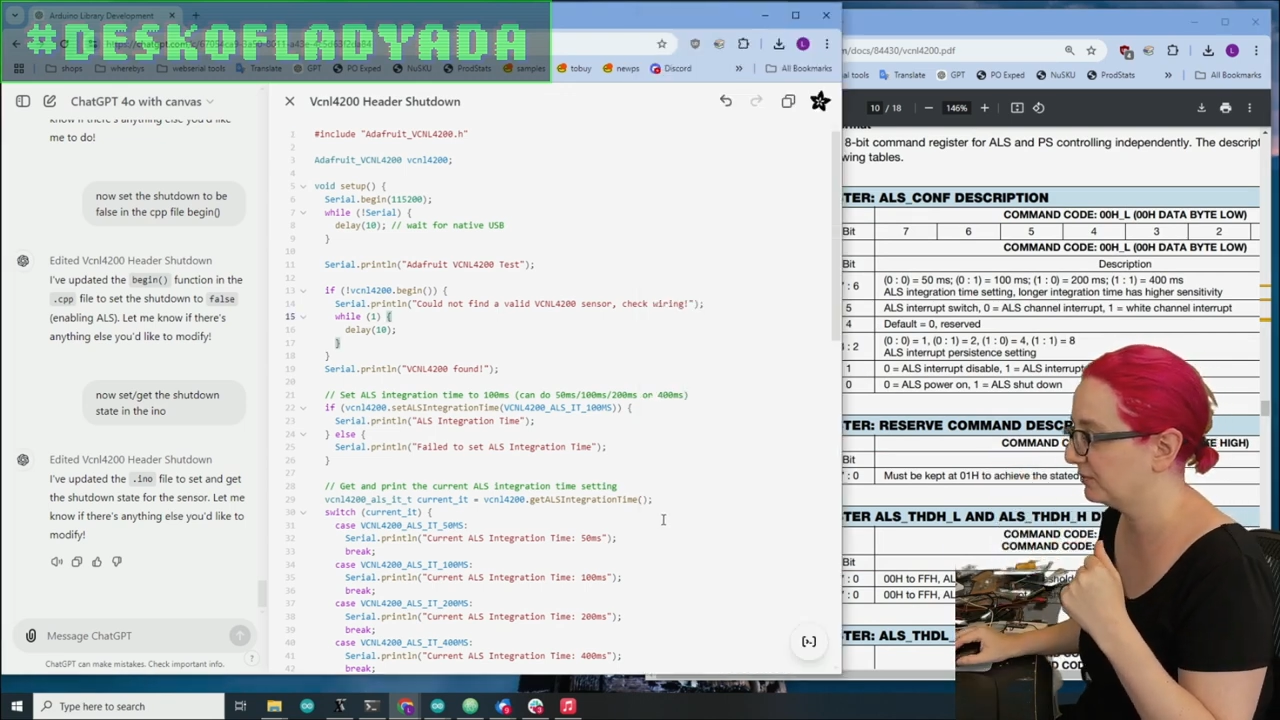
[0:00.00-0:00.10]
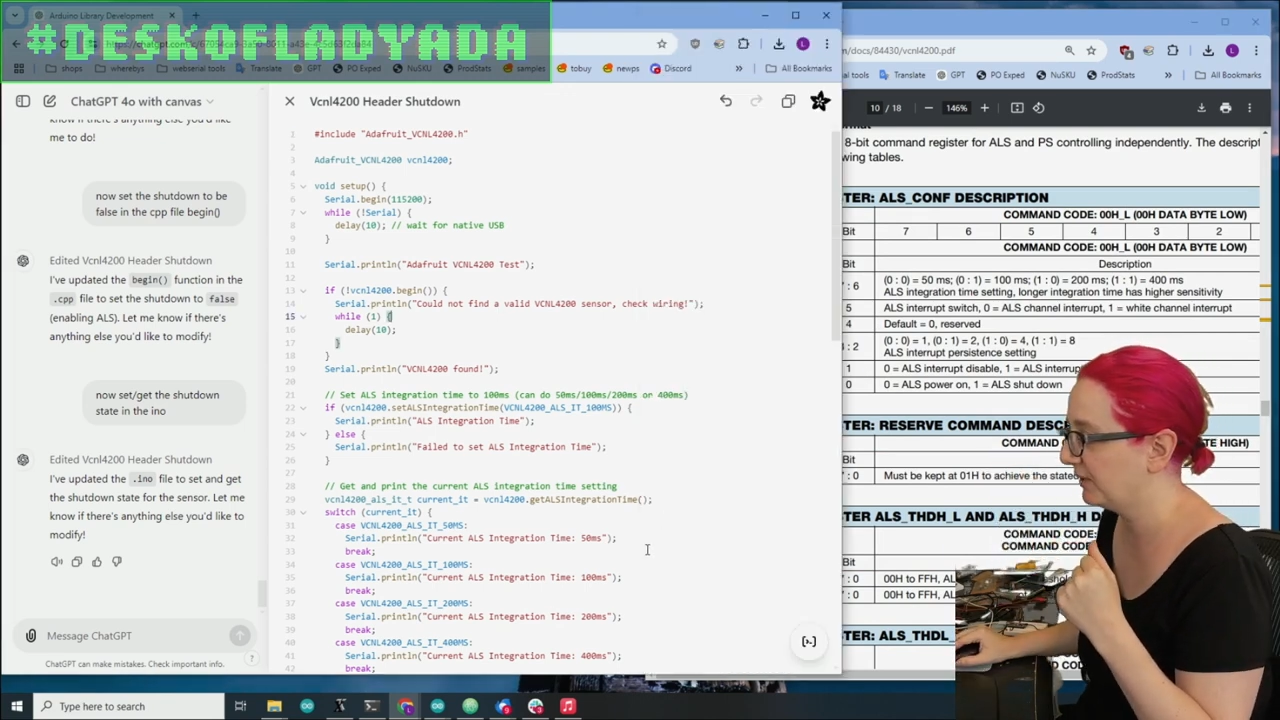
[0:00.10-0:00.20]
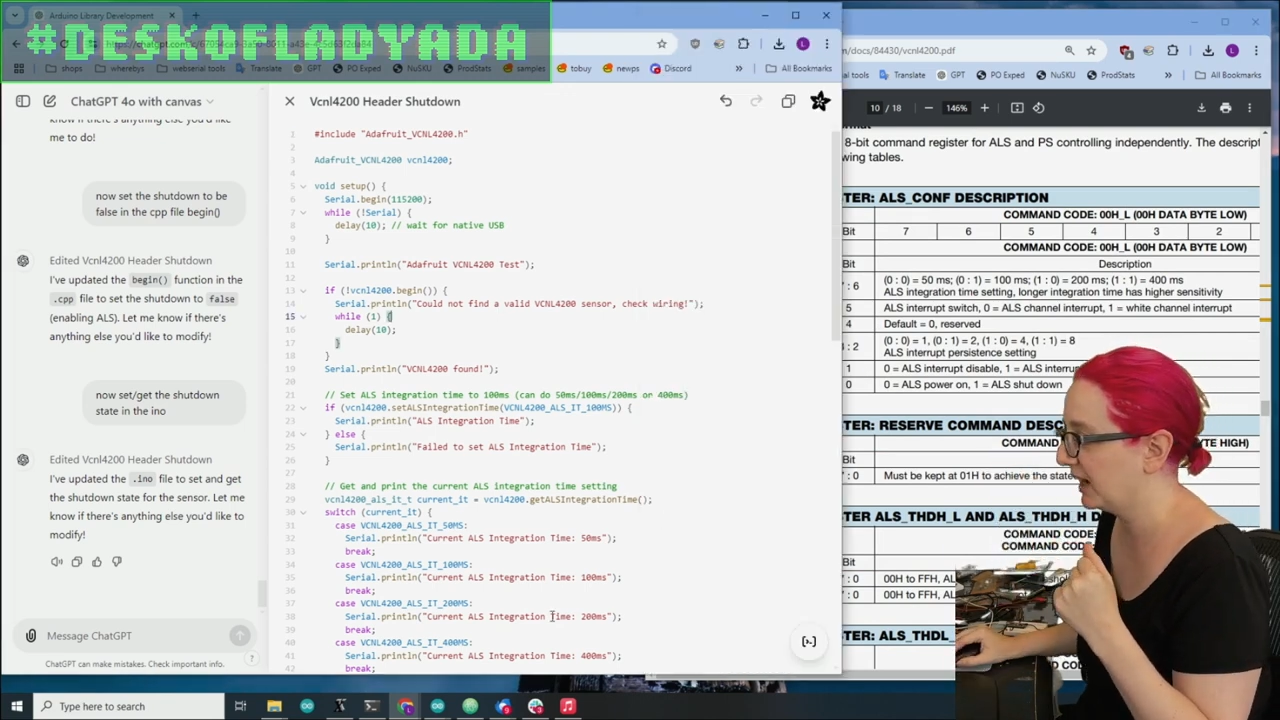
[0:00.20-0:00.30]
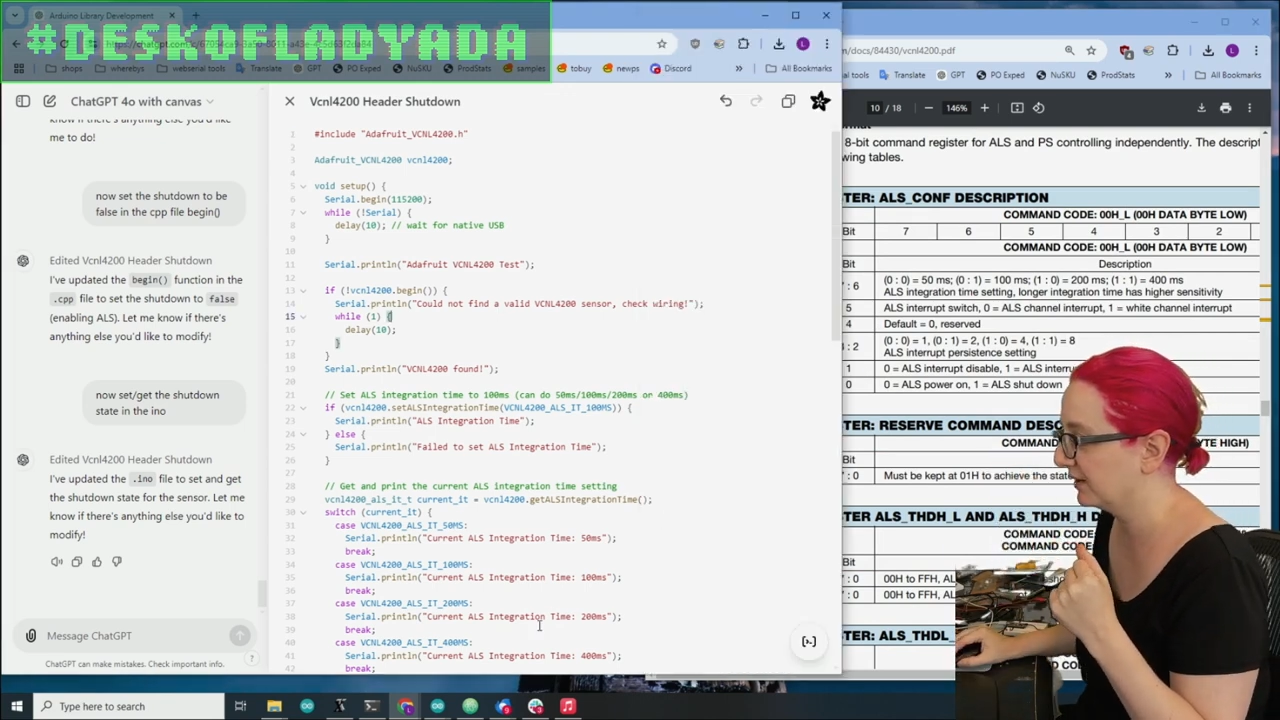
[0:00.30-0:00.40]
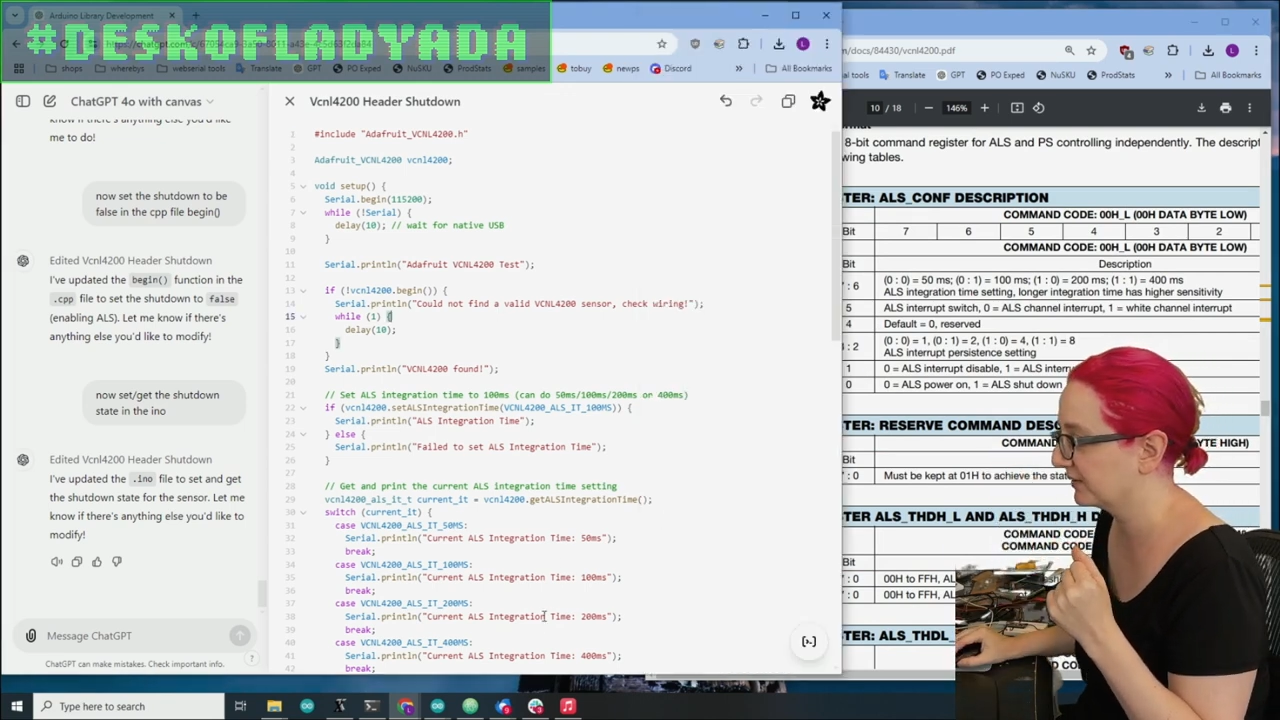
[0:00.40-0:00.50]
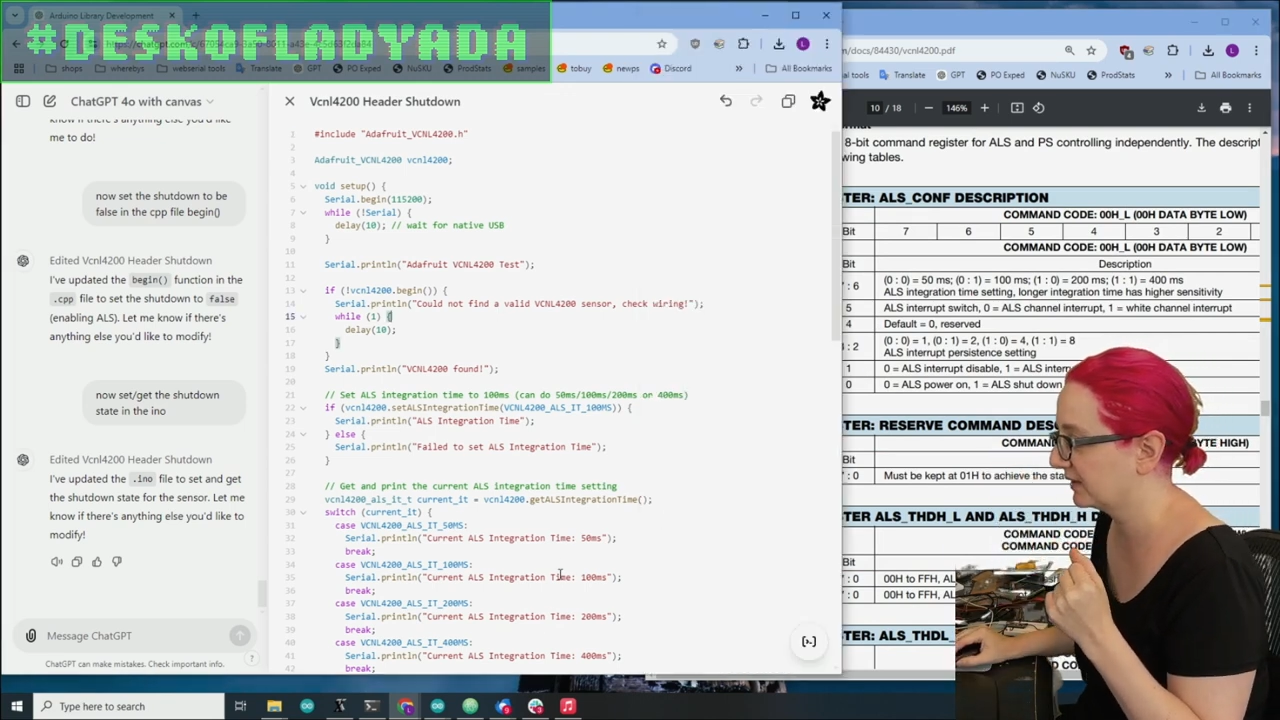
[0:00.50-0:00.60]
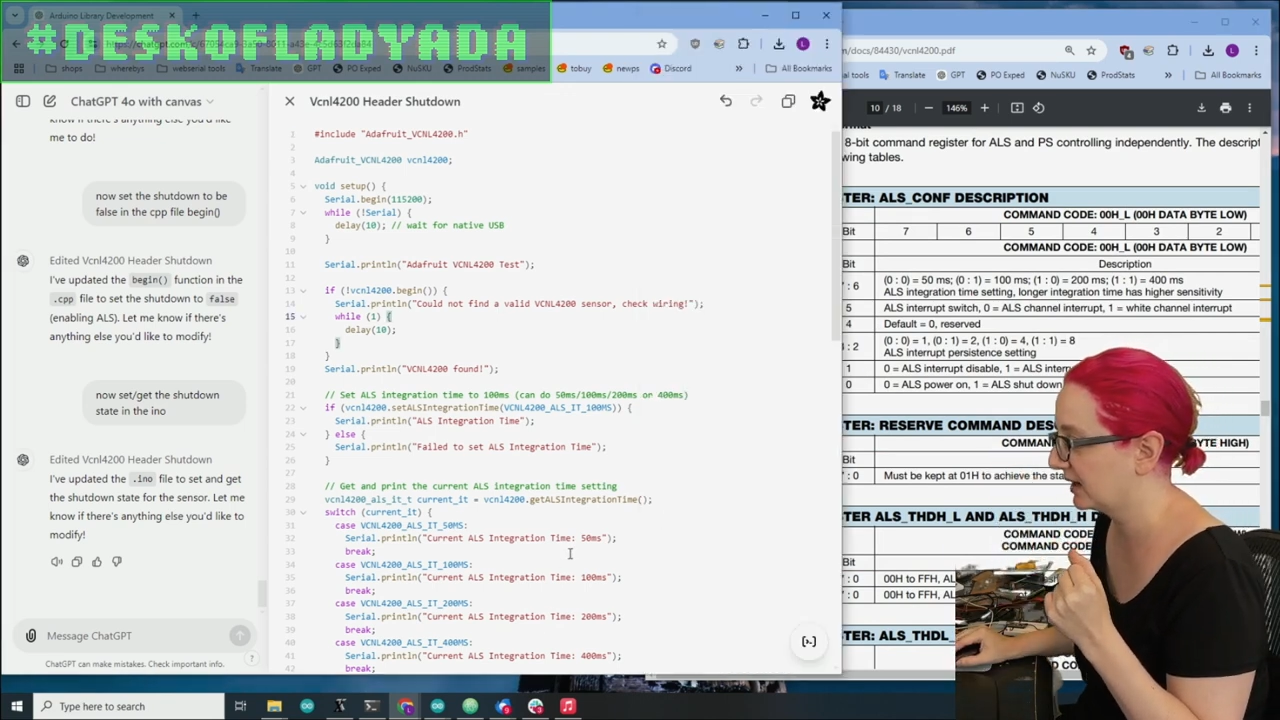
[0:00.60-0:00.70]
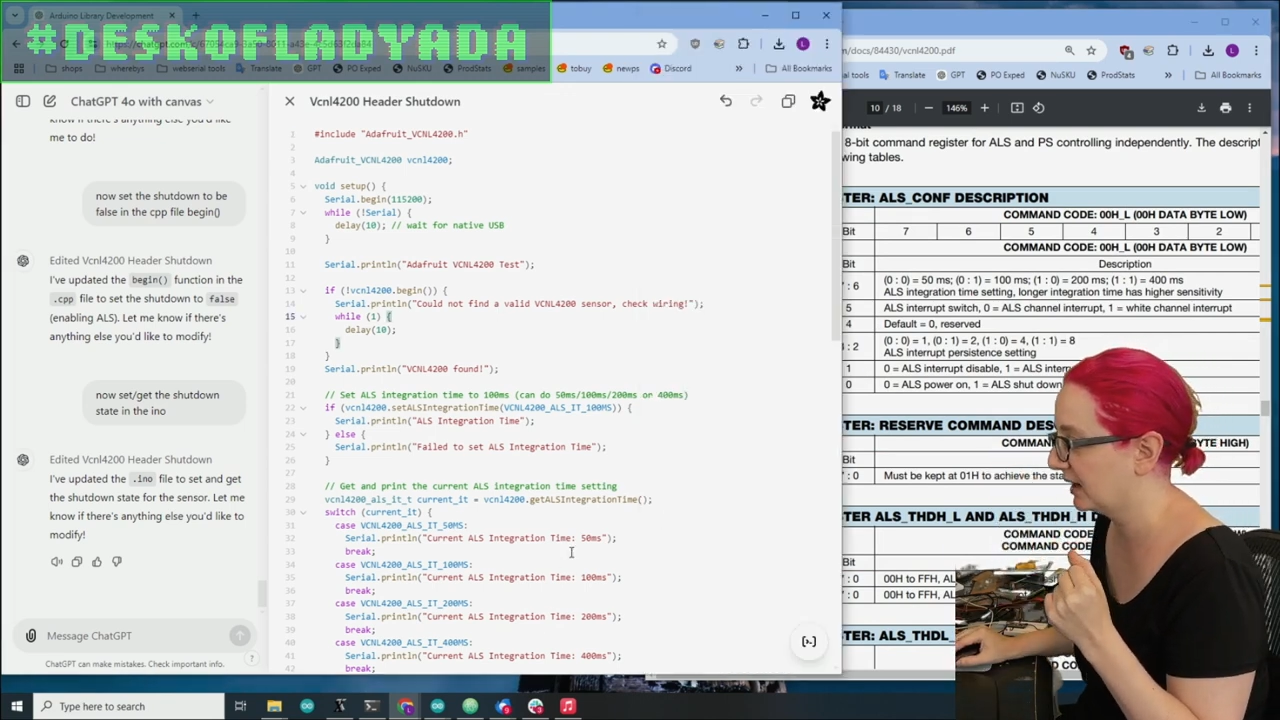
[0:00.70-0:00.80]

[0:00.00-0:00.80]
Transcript: files that